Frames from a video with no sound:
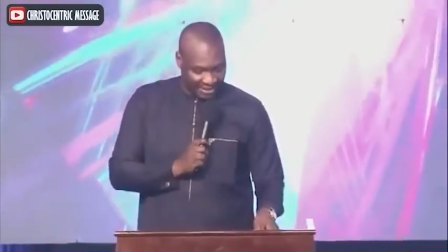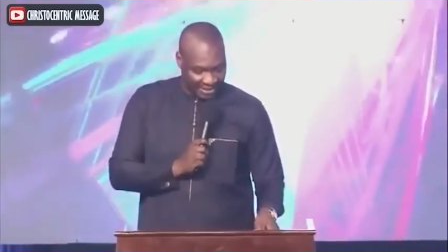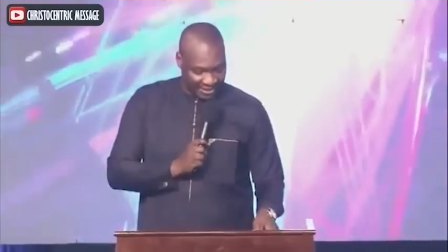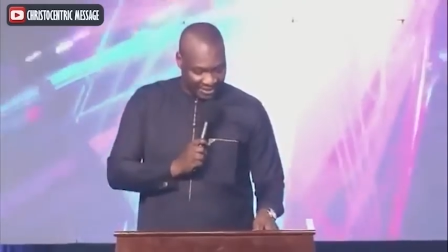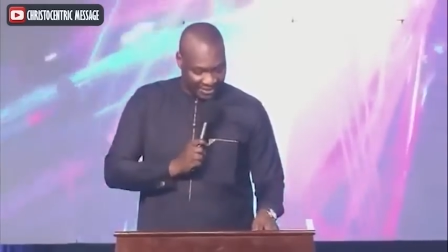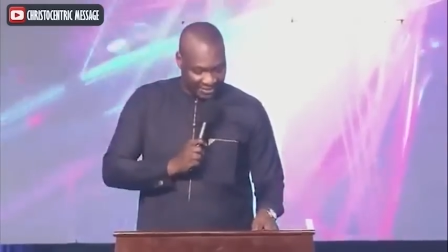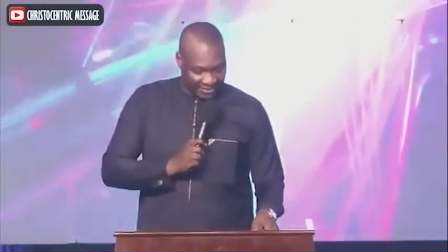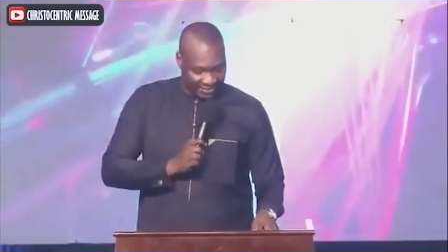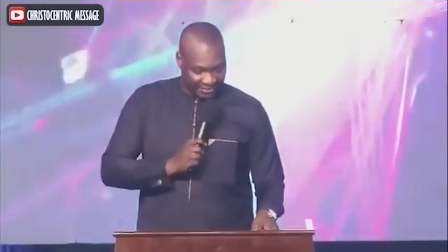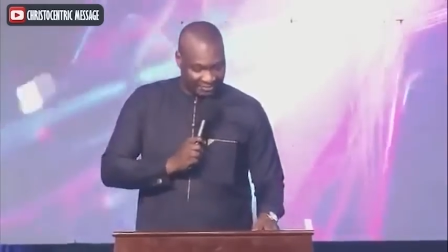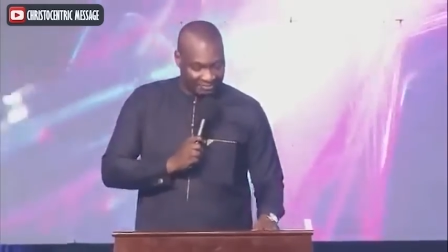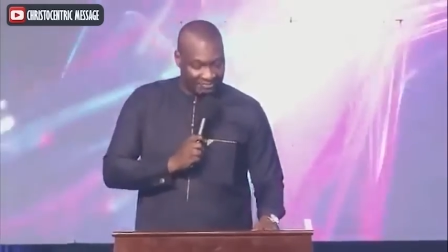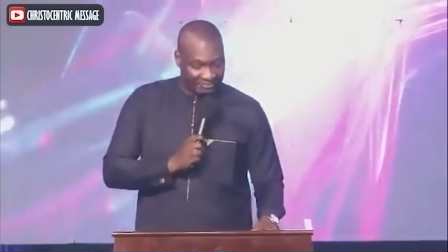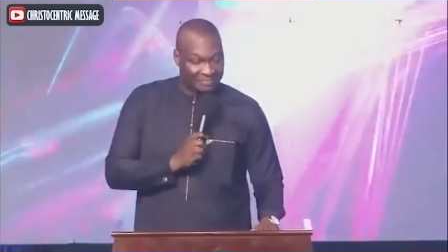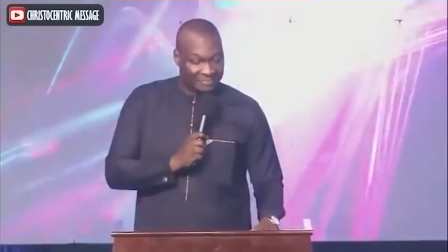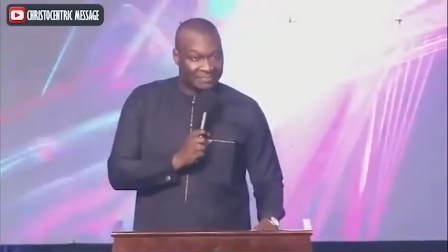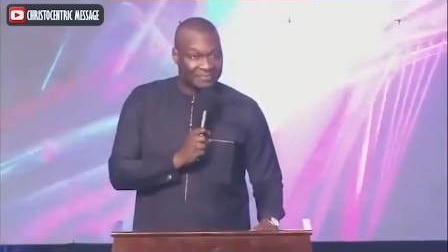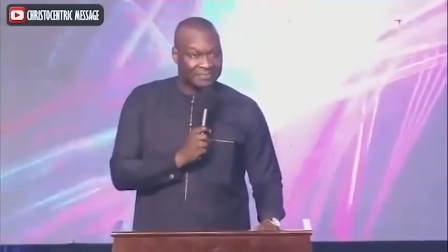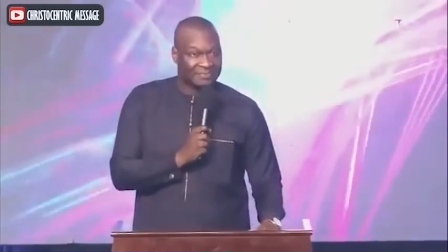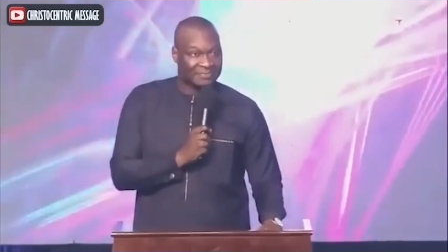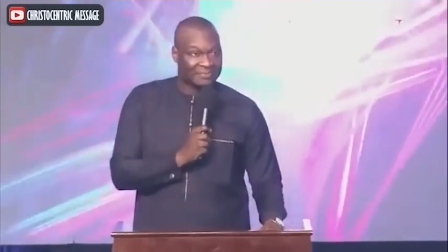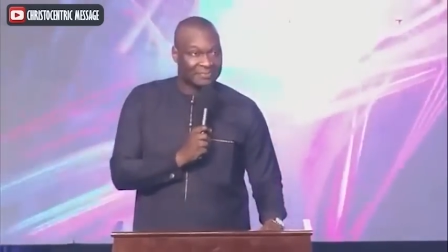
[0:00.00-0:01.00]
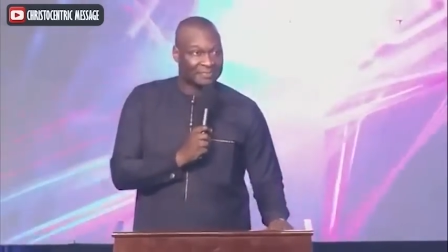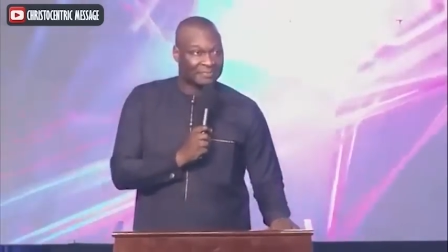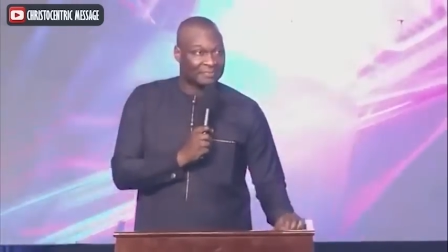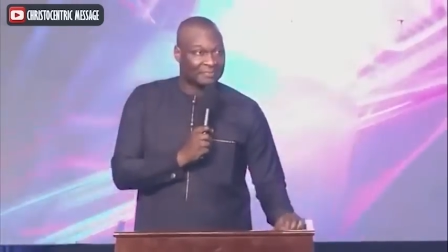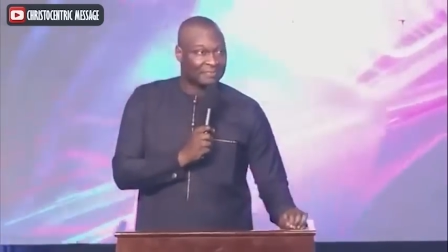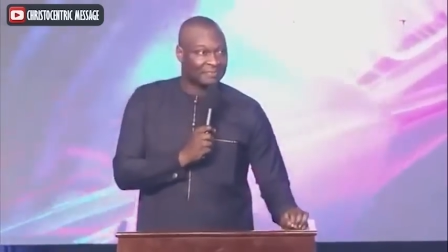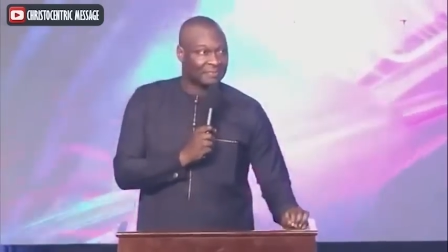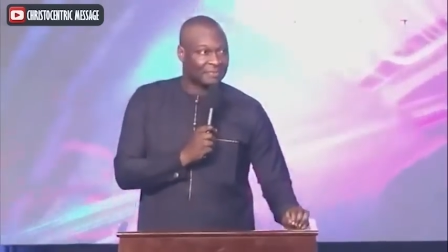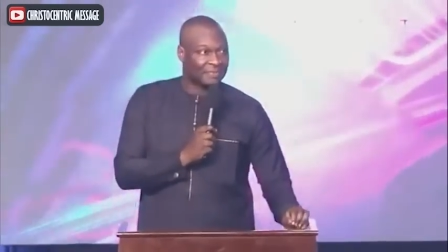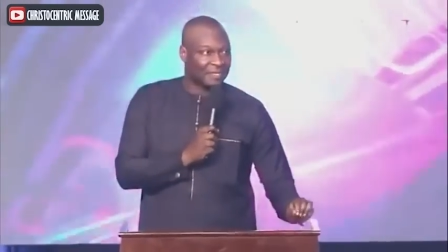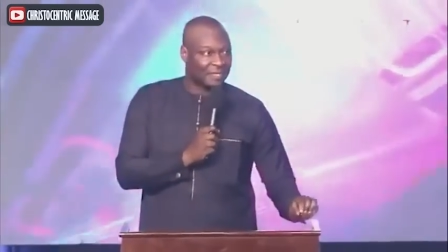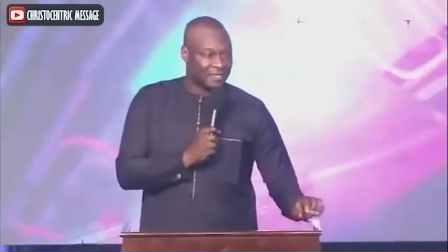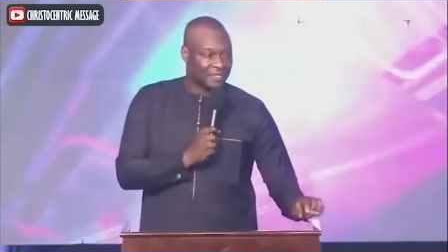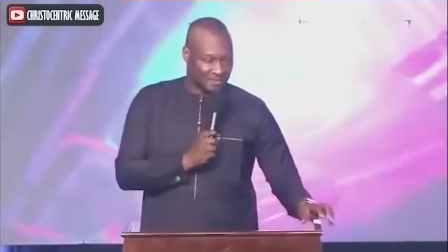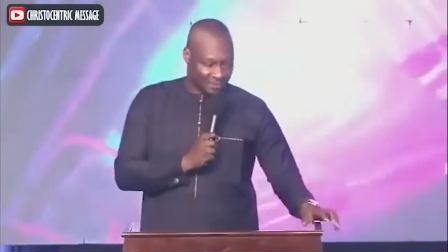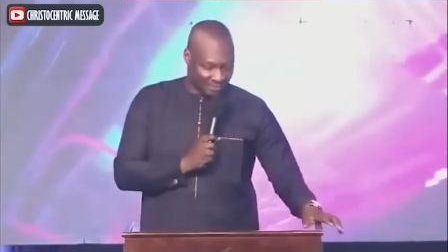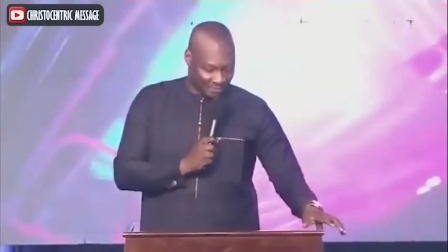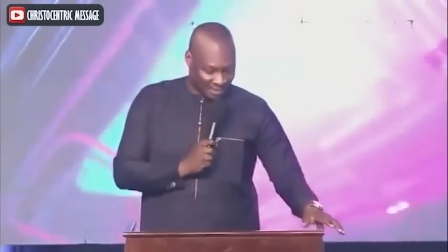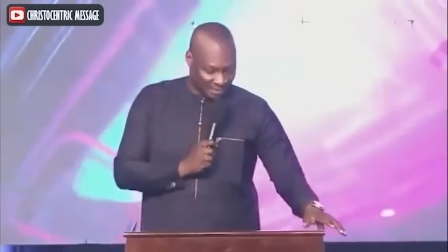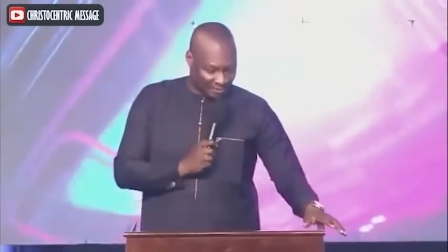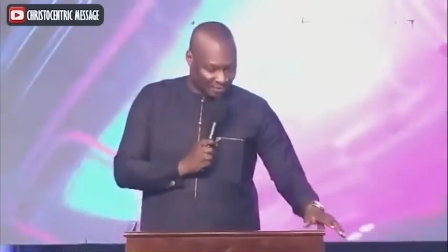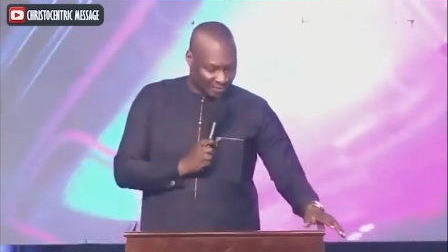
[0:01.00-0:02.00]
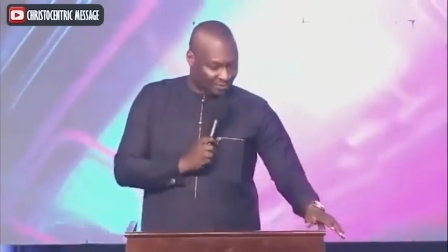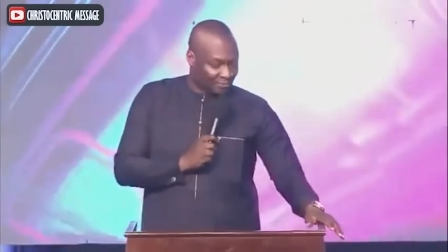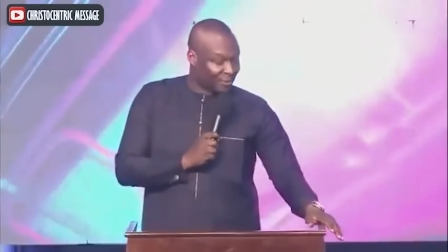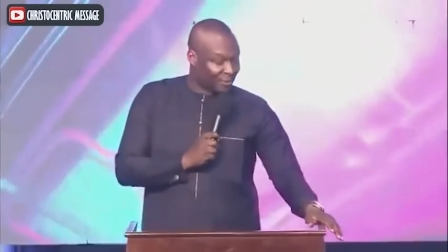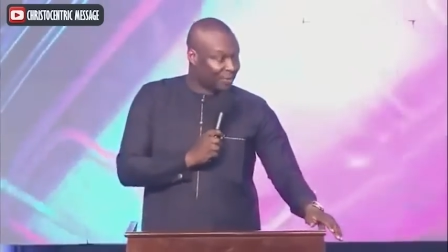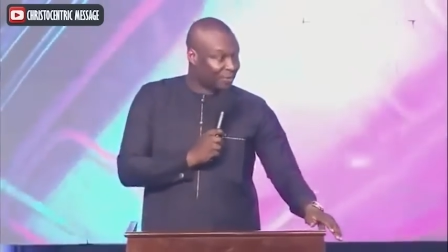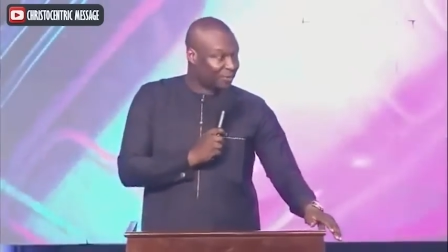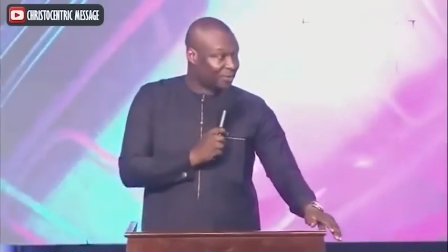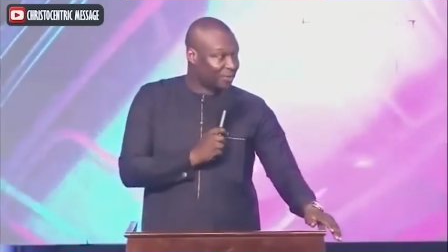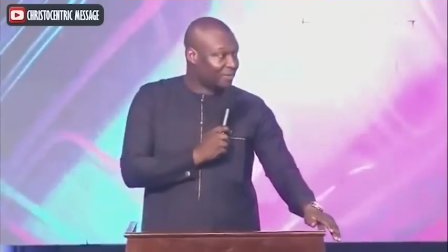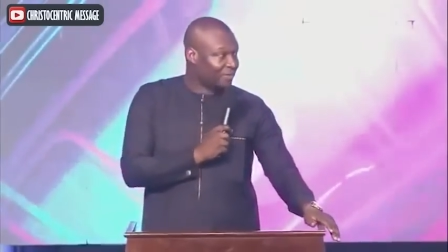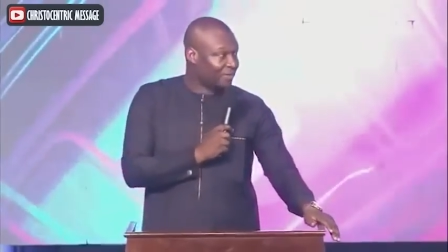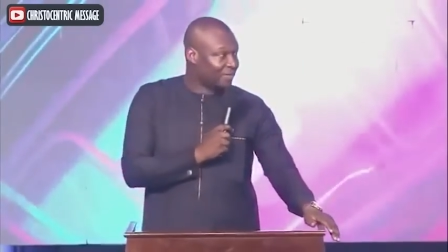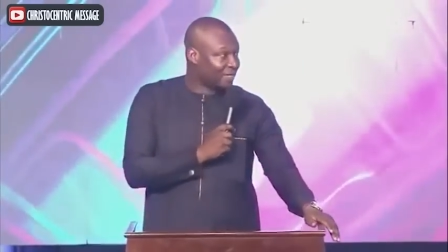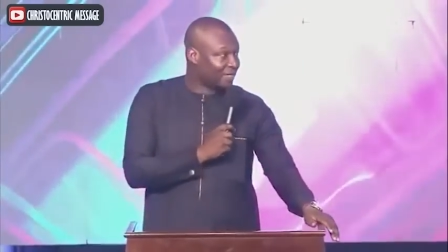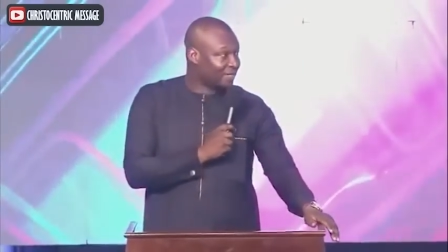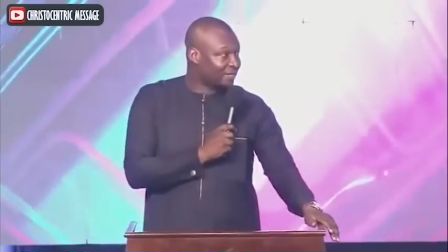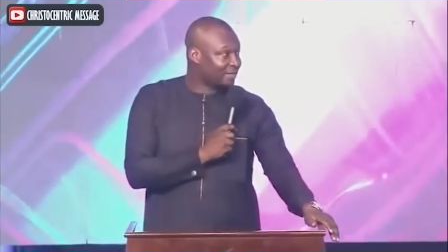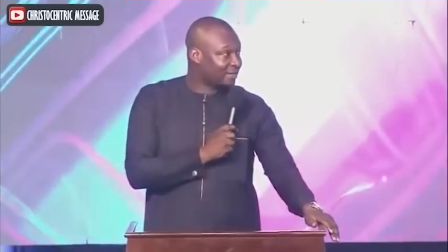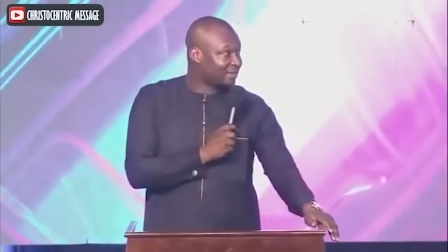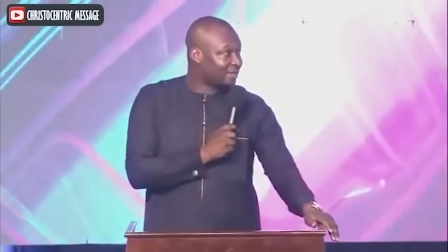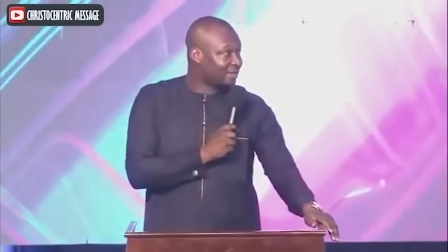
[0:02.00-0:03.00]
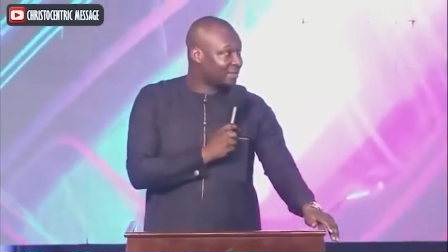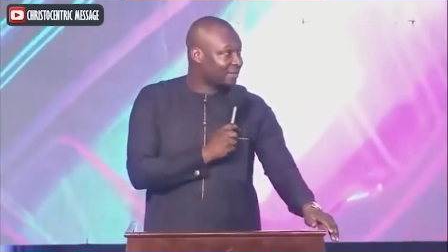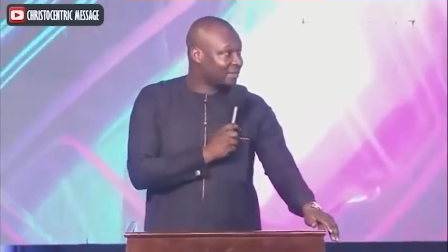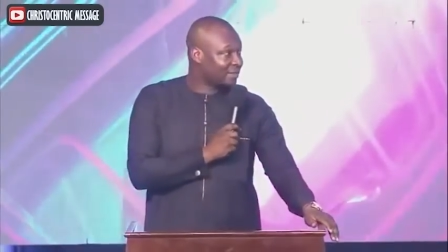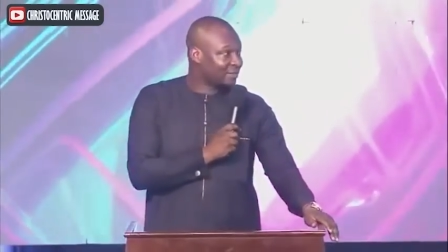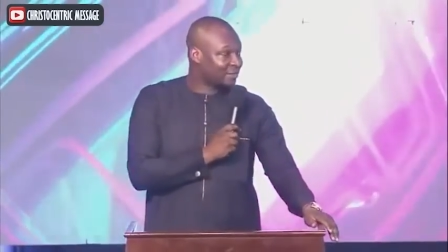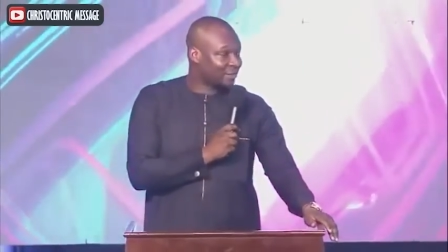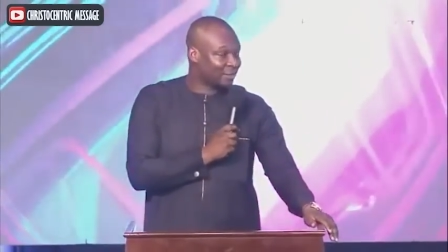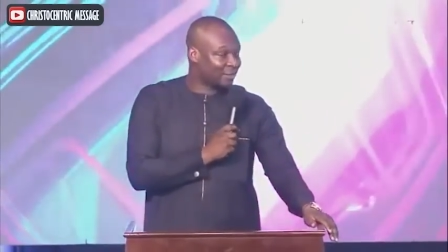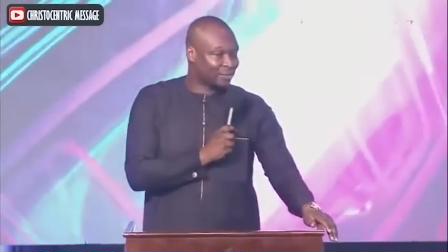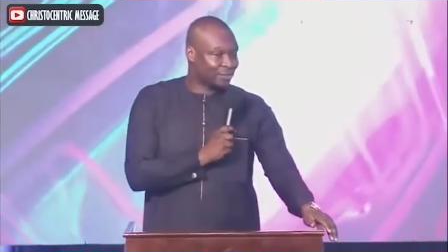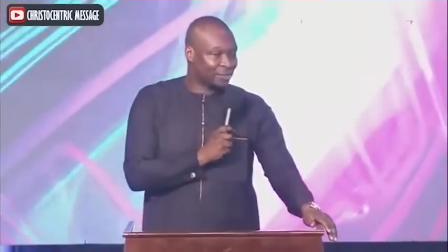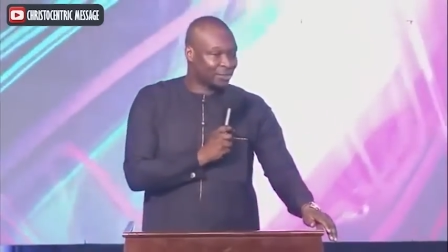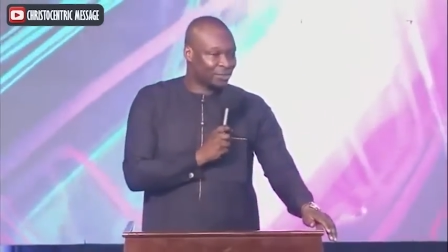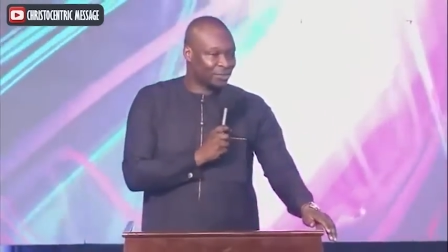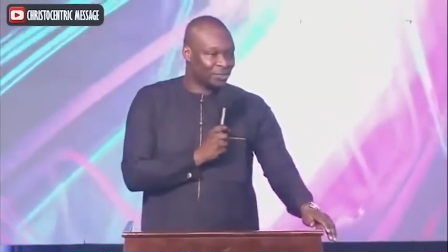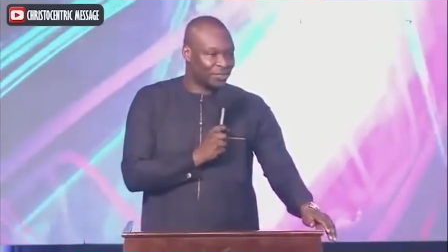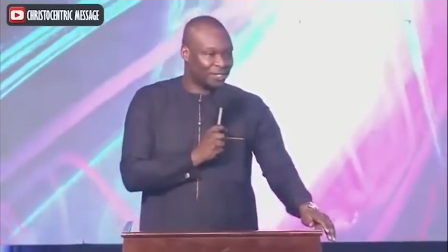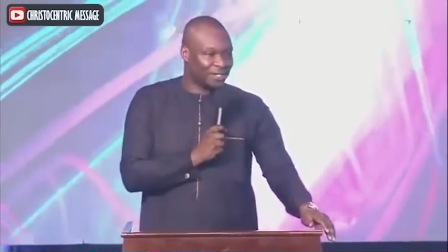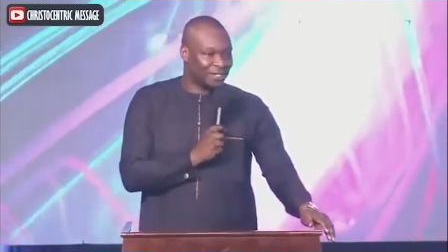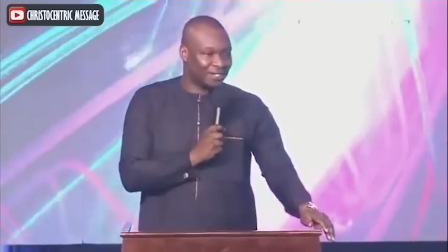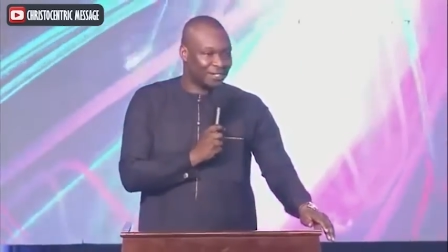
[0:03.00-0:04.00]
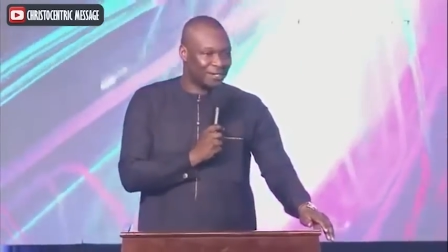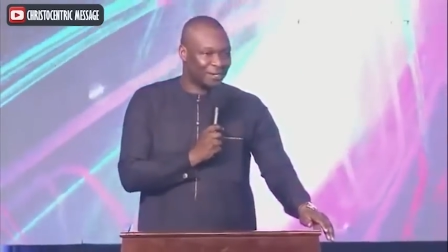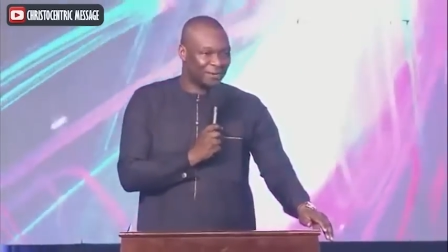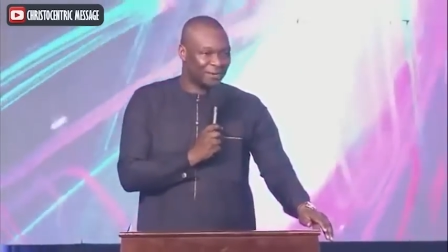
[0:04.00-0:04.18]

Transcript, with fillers: um, the man of God, Reverend Dr. Jonah.